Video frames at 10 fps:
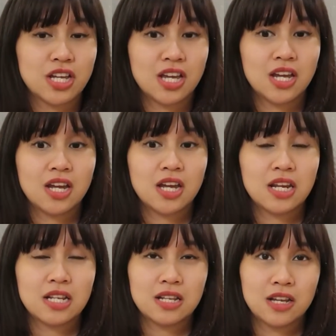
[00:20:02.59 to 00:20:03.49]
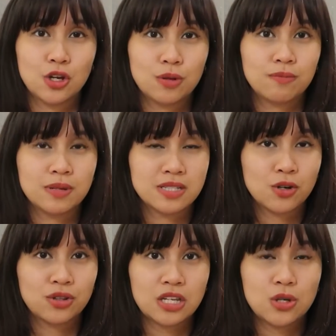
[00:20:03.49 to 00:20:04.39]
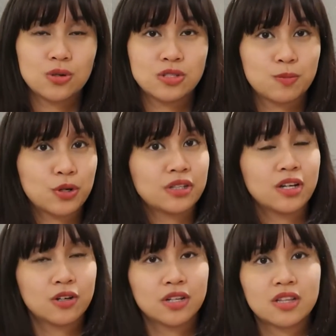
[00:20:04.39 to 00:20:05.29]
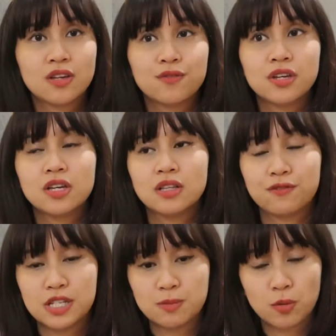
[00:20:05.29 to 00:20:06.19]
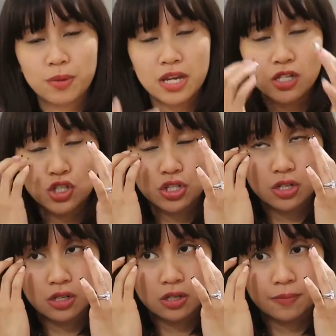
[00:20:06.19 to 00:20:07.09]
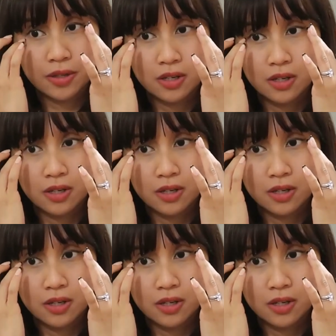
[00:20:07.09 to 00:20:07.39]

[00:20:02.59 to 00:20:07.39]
And yun, basta continue on supporting Irona TV, the Facebook page, the